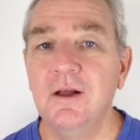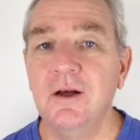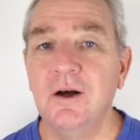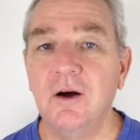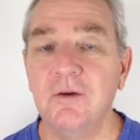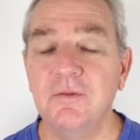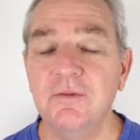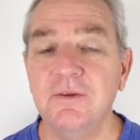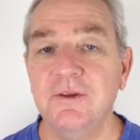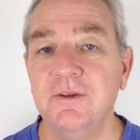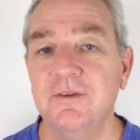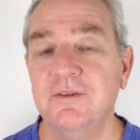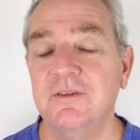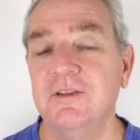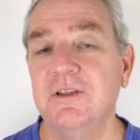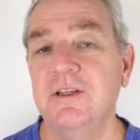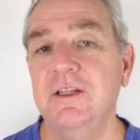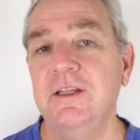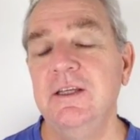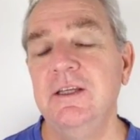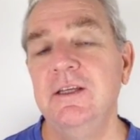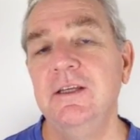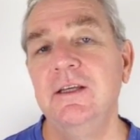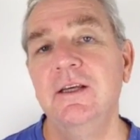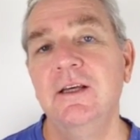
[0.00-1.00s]

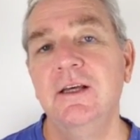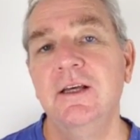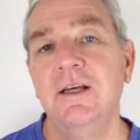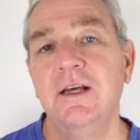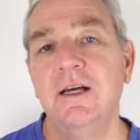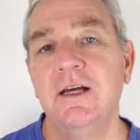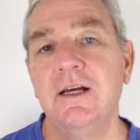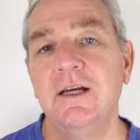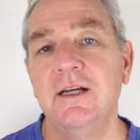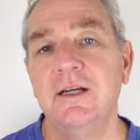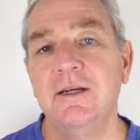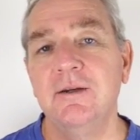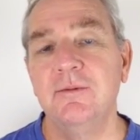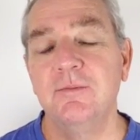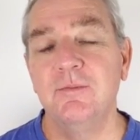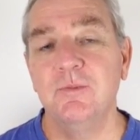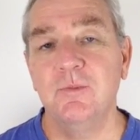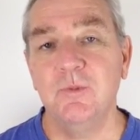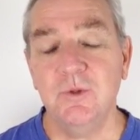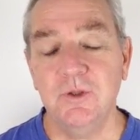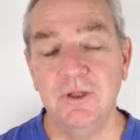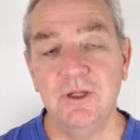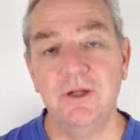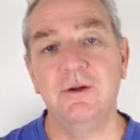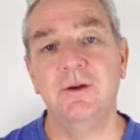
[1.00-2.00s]
Obviously,
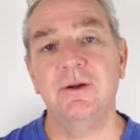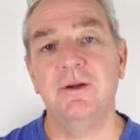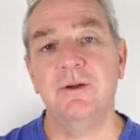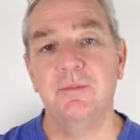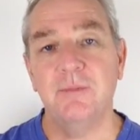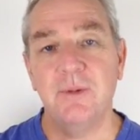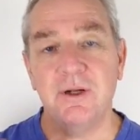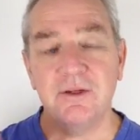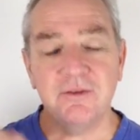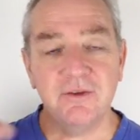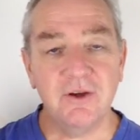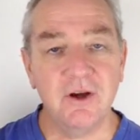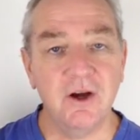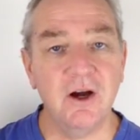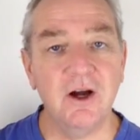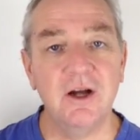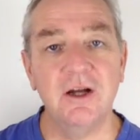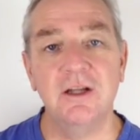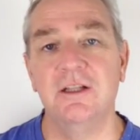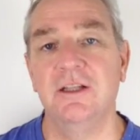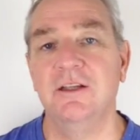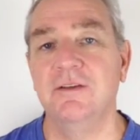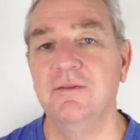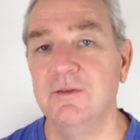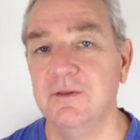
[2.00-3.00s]
at a much
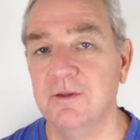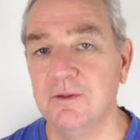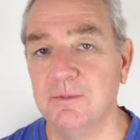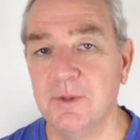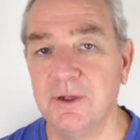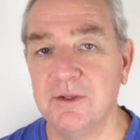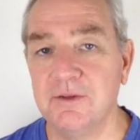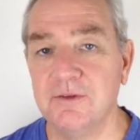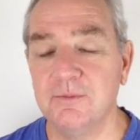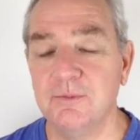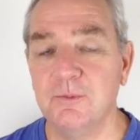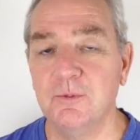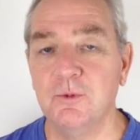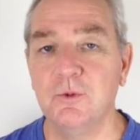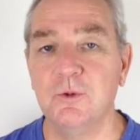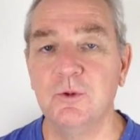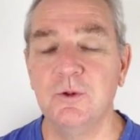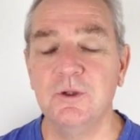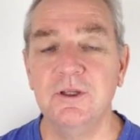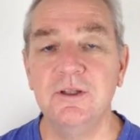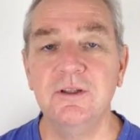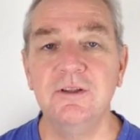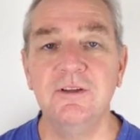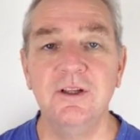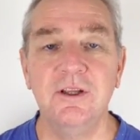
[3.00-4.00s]
higher level, a much more
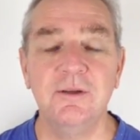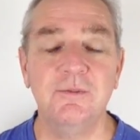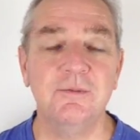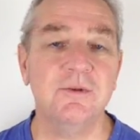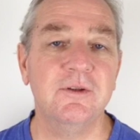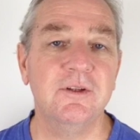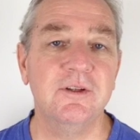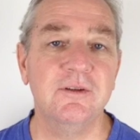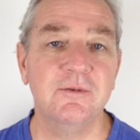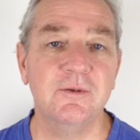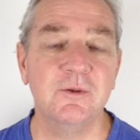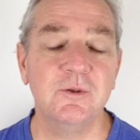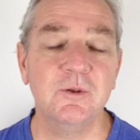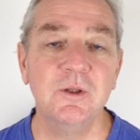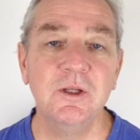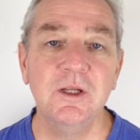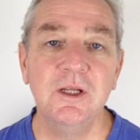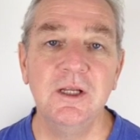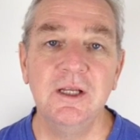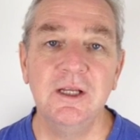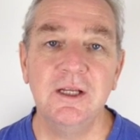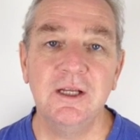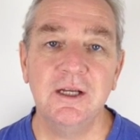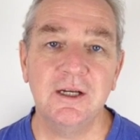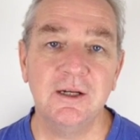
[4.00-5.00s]
in-depth level,
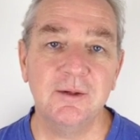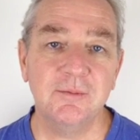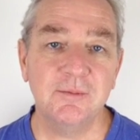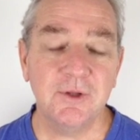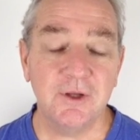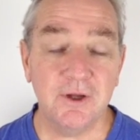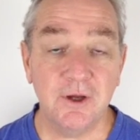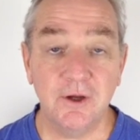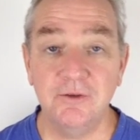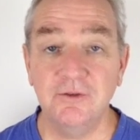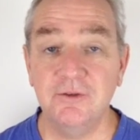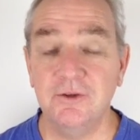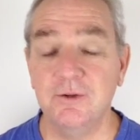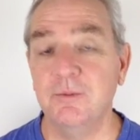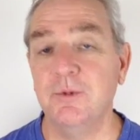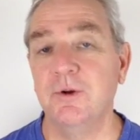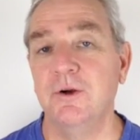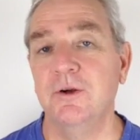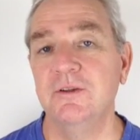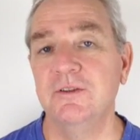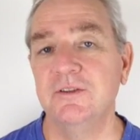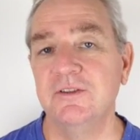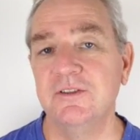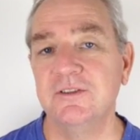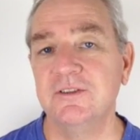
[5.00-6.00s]
the coaching
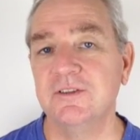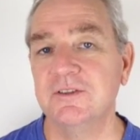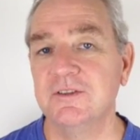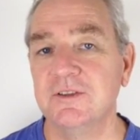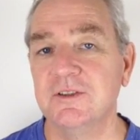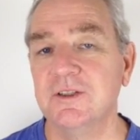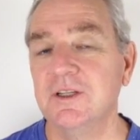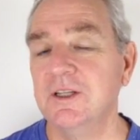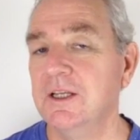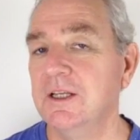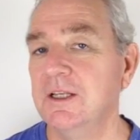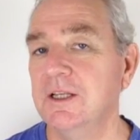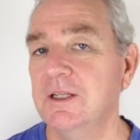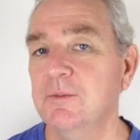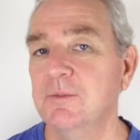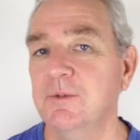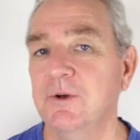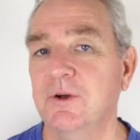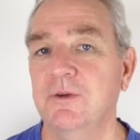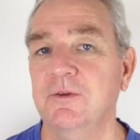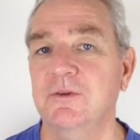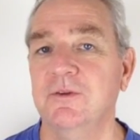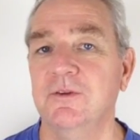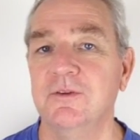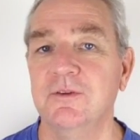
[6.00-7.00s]
processes and healing
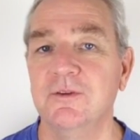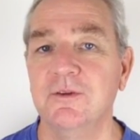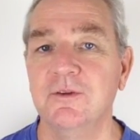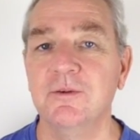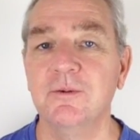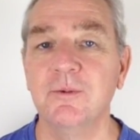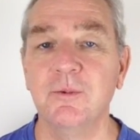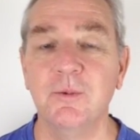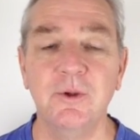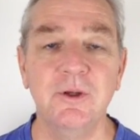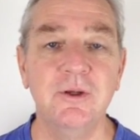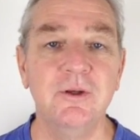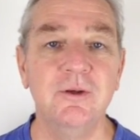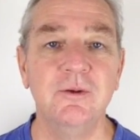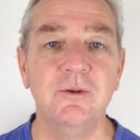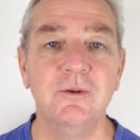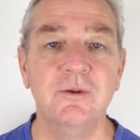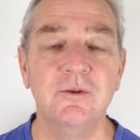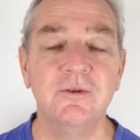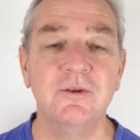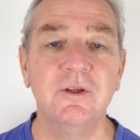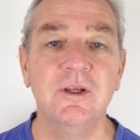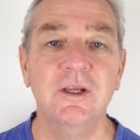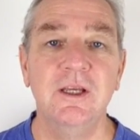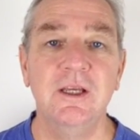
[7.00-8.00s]
processes that we
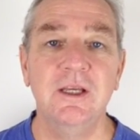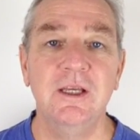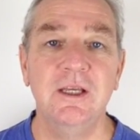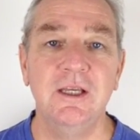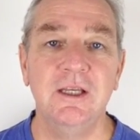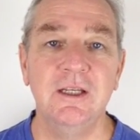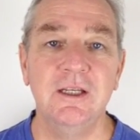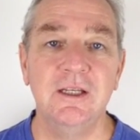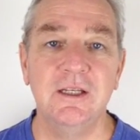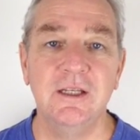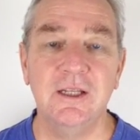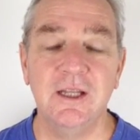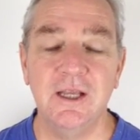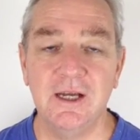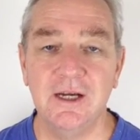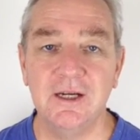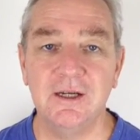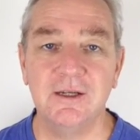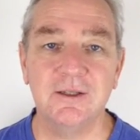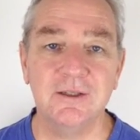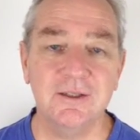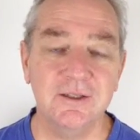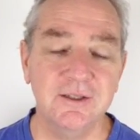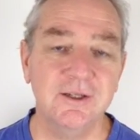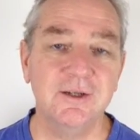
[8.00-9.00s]
use in
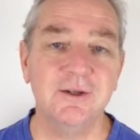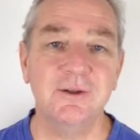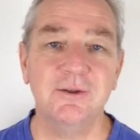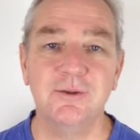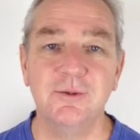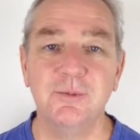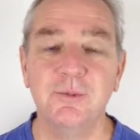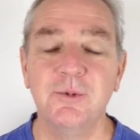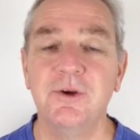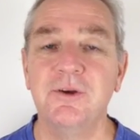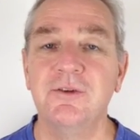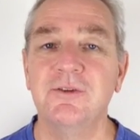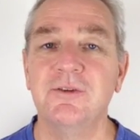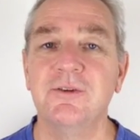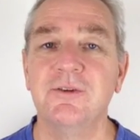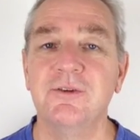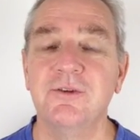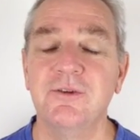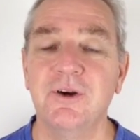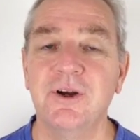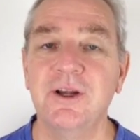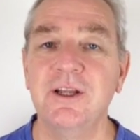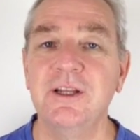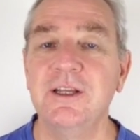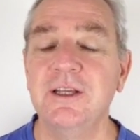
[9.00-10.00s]
our depression
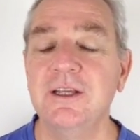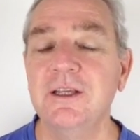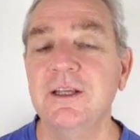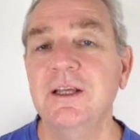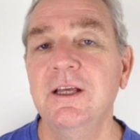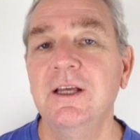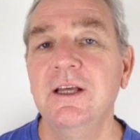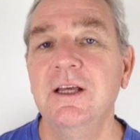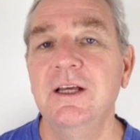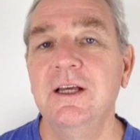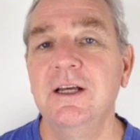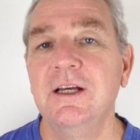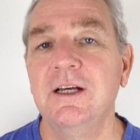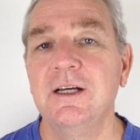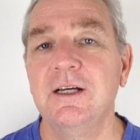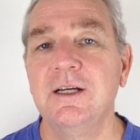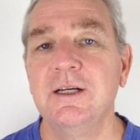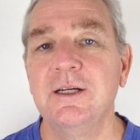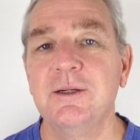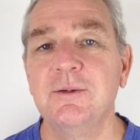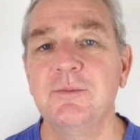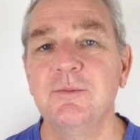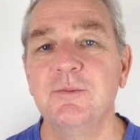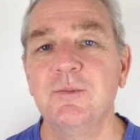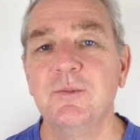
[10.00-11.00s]
training,
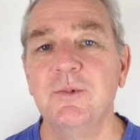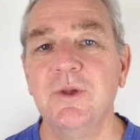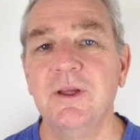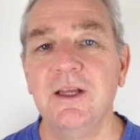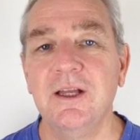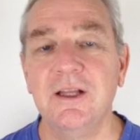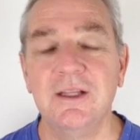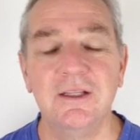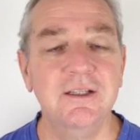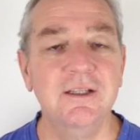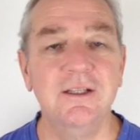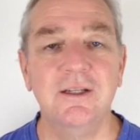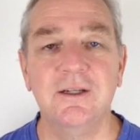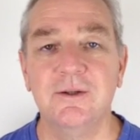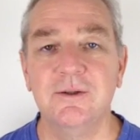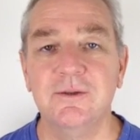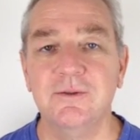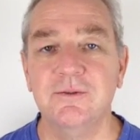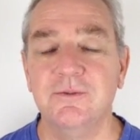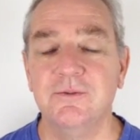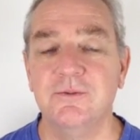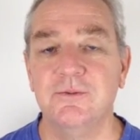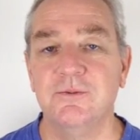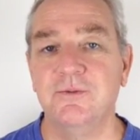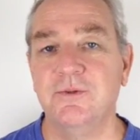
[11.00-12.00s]

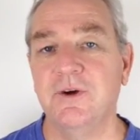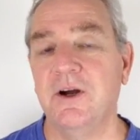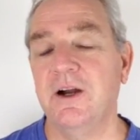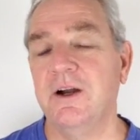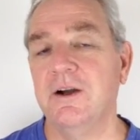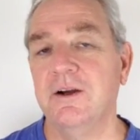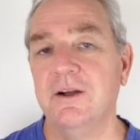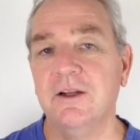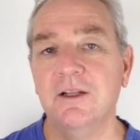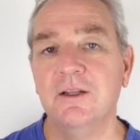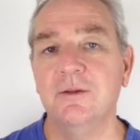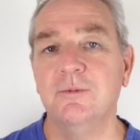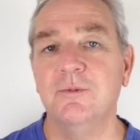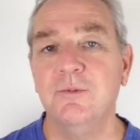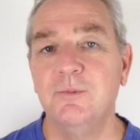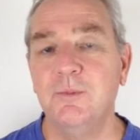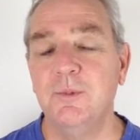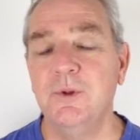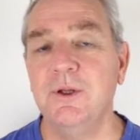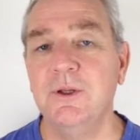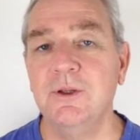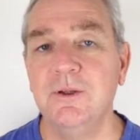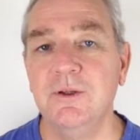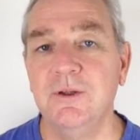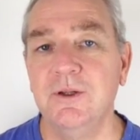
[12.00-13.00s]
far eclipse
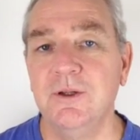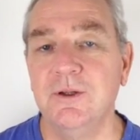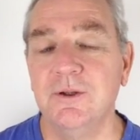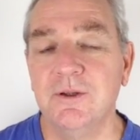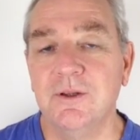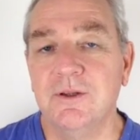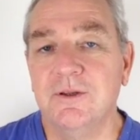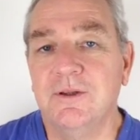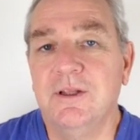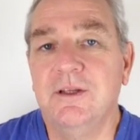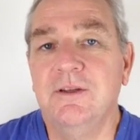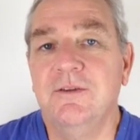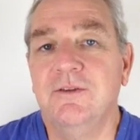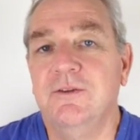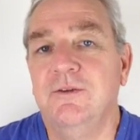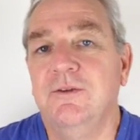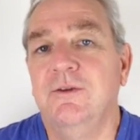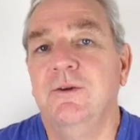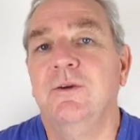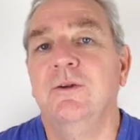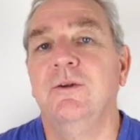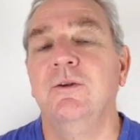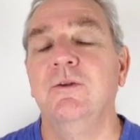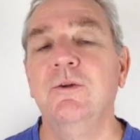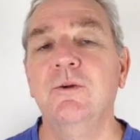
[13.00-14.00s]
being the things that you
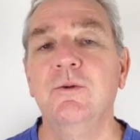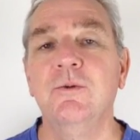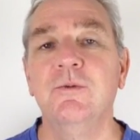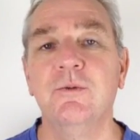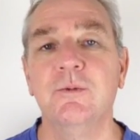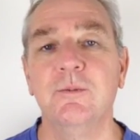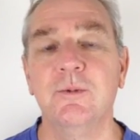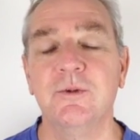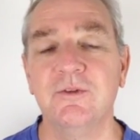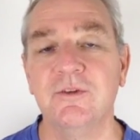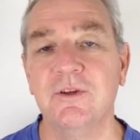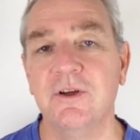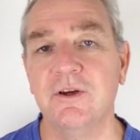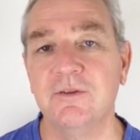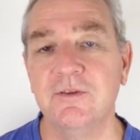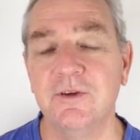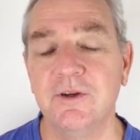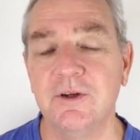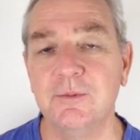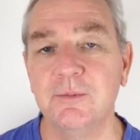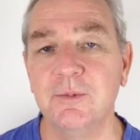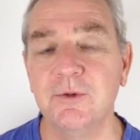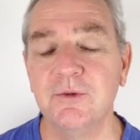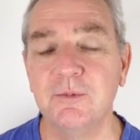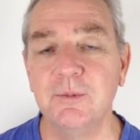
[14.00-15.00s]
can do from a
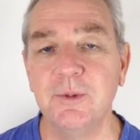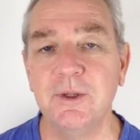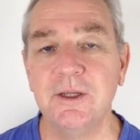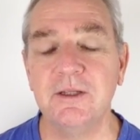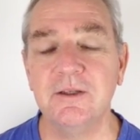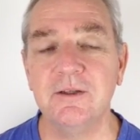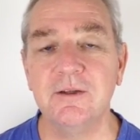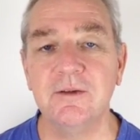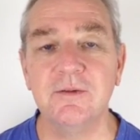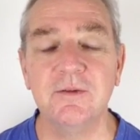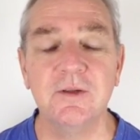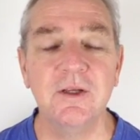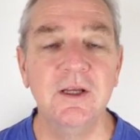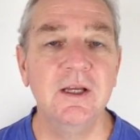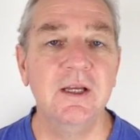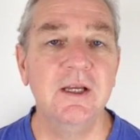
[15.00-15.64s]
self-help perspective.